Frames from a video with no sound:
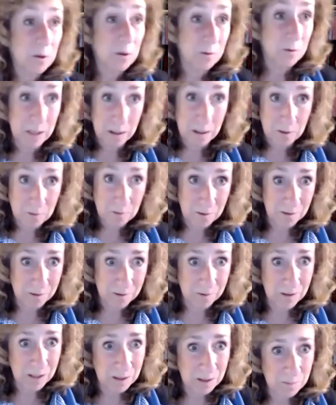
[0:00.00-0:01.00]
dead, I'll call
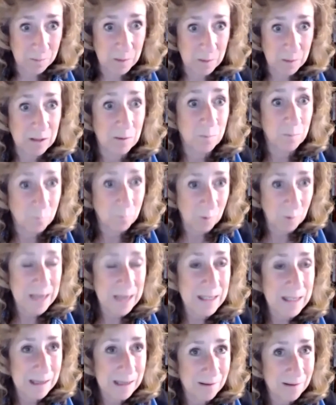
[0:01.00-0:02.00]
your husband. So
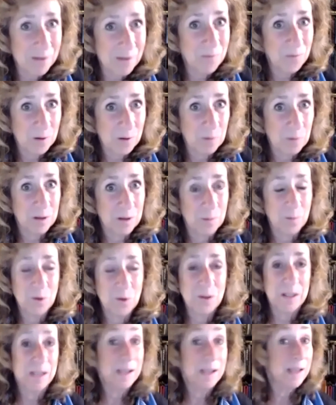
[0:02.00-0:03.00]
write down their phone
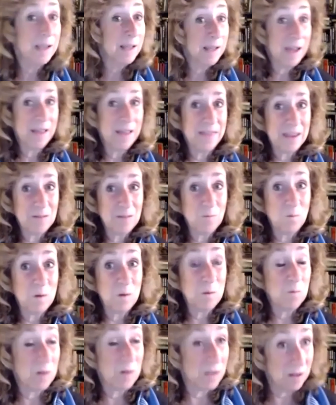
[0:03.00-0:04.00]
numbers. And then we
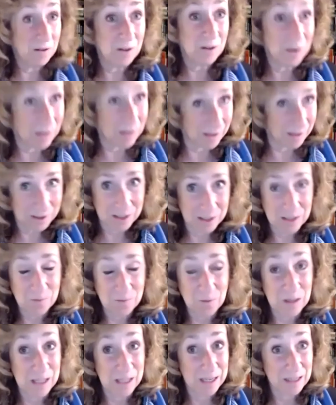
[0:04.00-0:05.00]
went unconscious
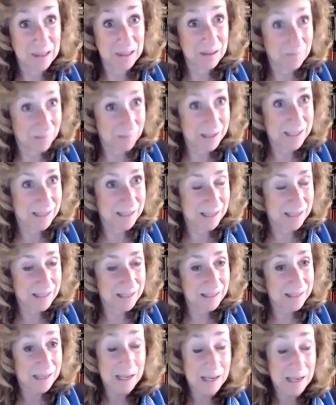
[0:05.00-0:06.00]
for like three
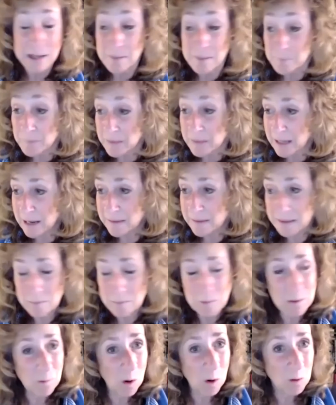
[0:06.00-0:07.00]
days. And then
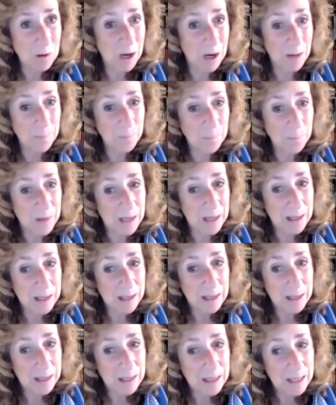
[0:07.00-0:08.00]
we woke up
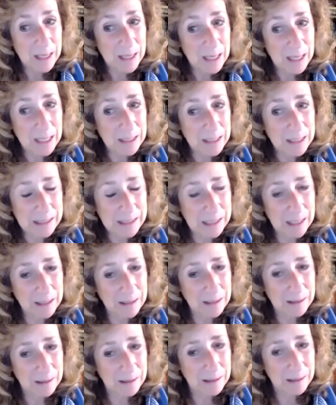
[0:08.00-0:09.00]
and said,
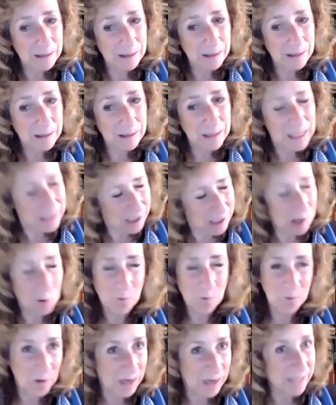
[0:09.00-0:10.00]
let's go
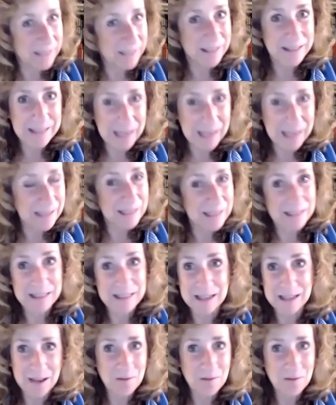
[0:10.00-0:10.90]
find a Denny's and have